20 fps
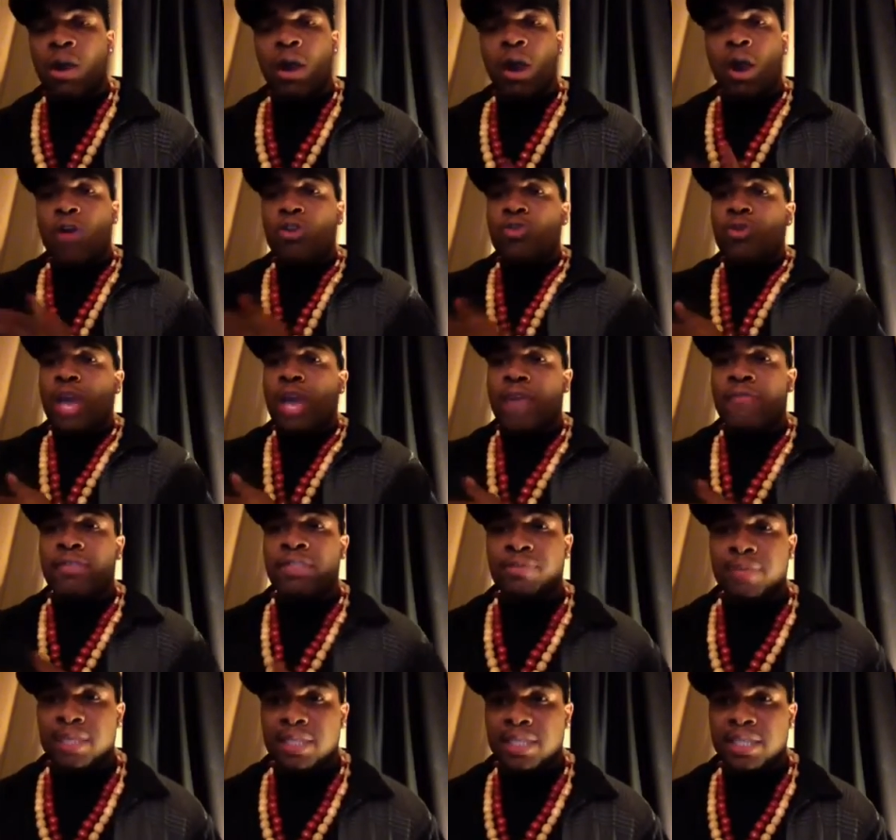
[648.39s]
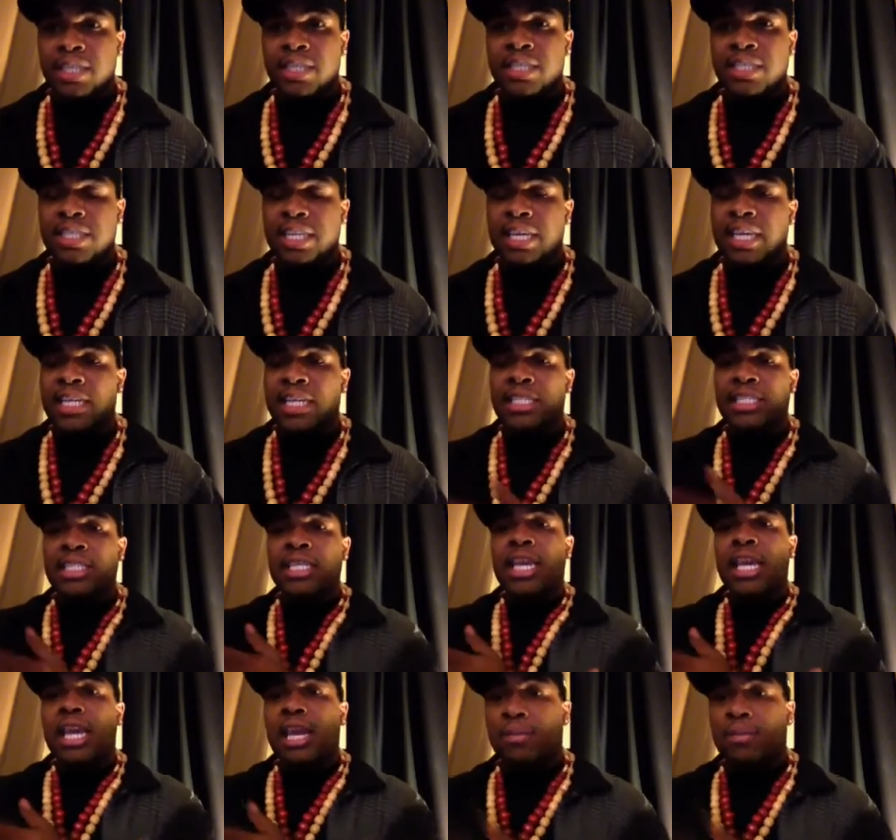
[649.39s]
all you have is misunderstandings
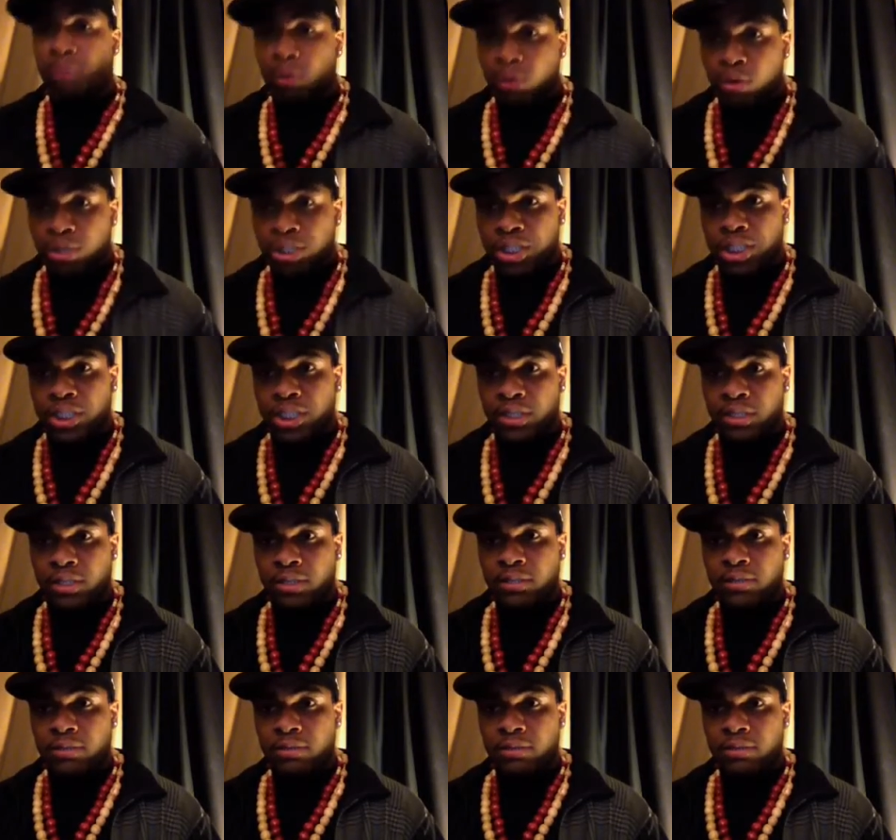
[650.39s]
and bullshit.